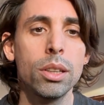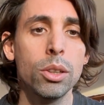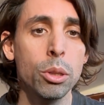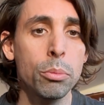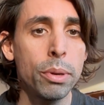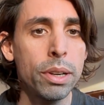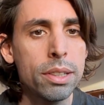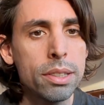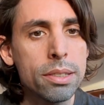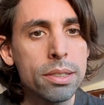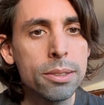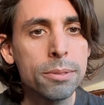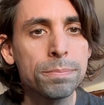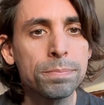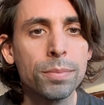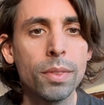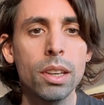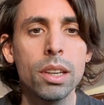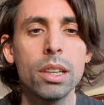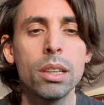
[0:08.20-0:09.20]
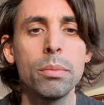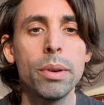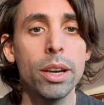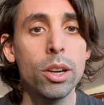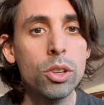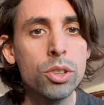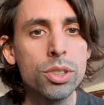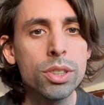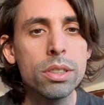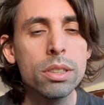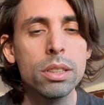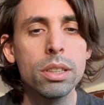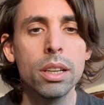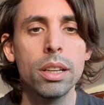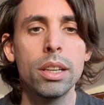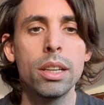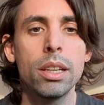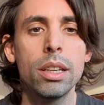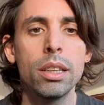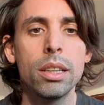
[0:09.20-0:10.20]
Panis, a biologist,
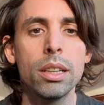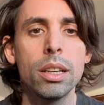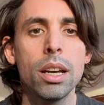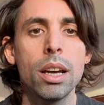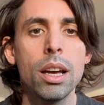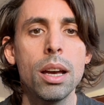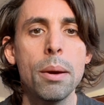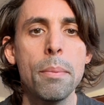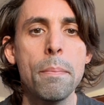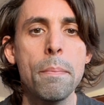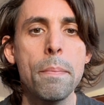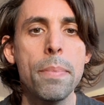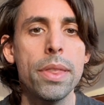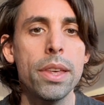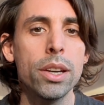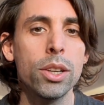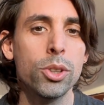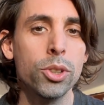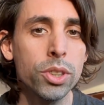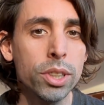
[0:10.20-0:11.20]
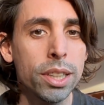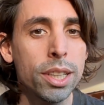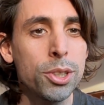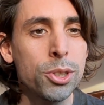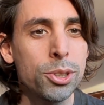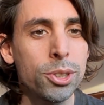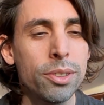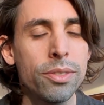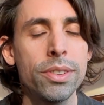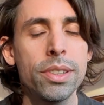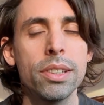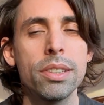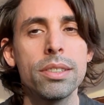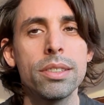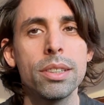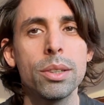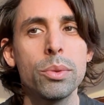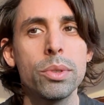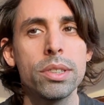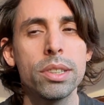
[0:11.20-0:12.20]
and I am the coordinator of the
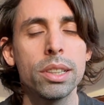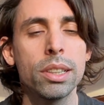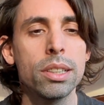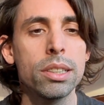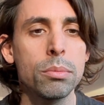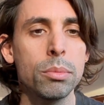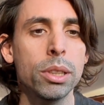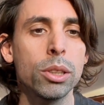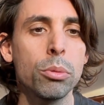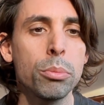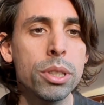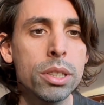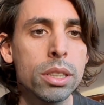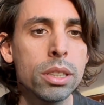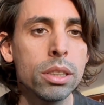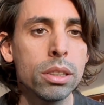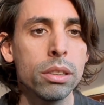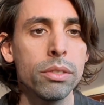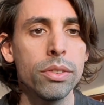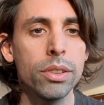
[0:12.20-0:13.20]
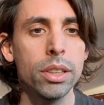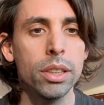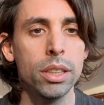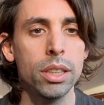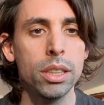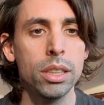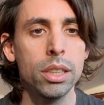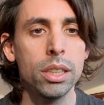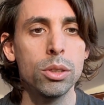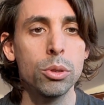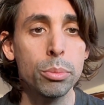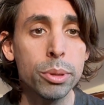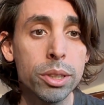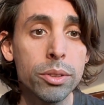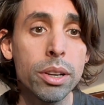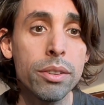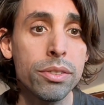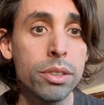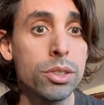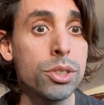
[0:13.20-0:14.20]
Sequencing Assembly Committee of the European
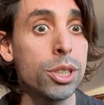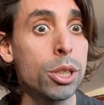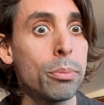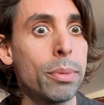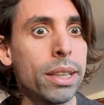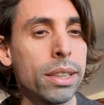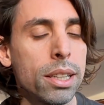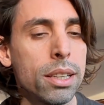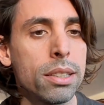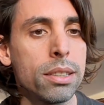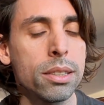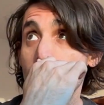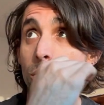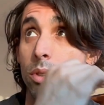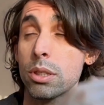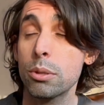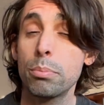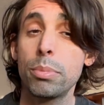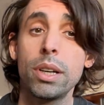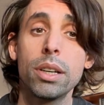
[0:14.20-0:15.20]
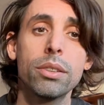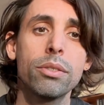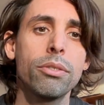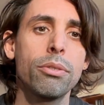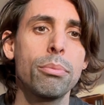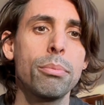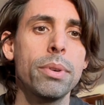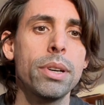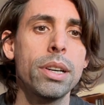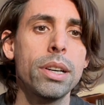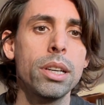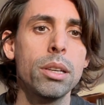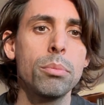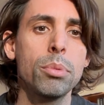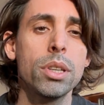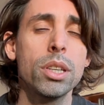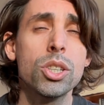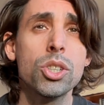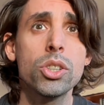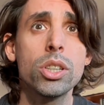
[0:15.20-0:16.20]
Reference Genome Atlas. So as part of my
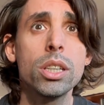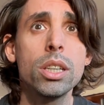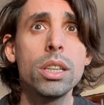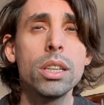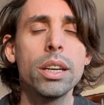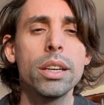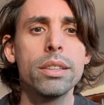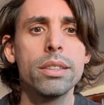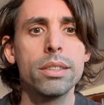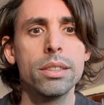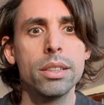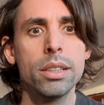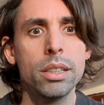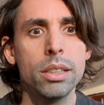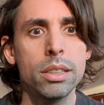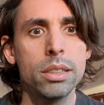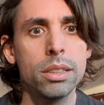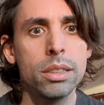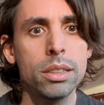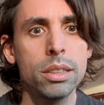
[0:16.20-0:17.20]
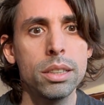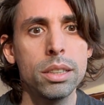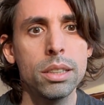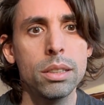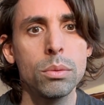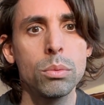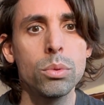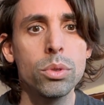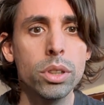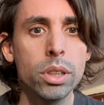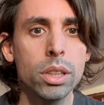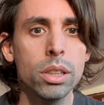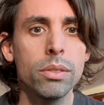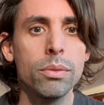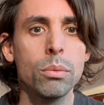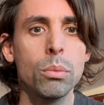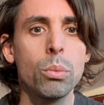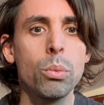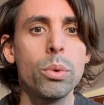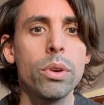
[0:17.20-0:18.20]
PhD, I started working
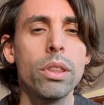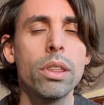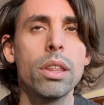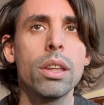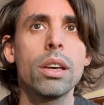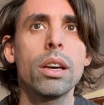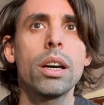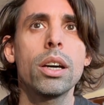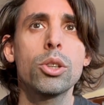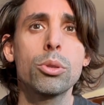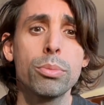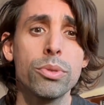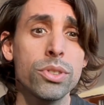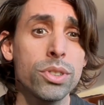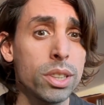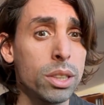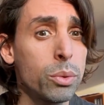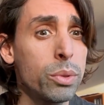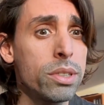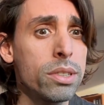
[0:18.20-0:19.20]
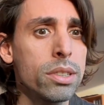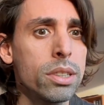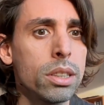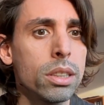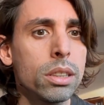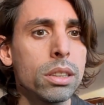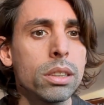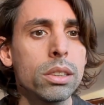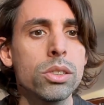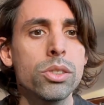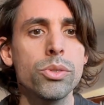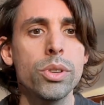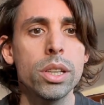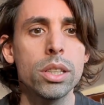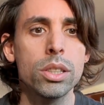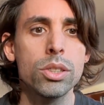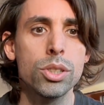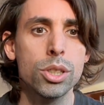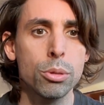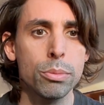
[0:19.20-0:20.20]
with high-throughput sequencing,
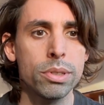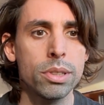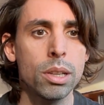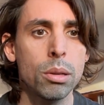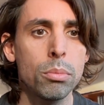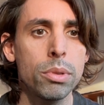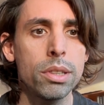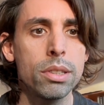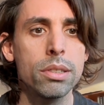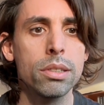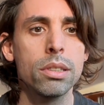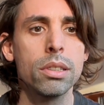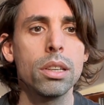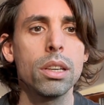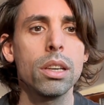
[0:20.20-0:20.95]
generating genome assemblies,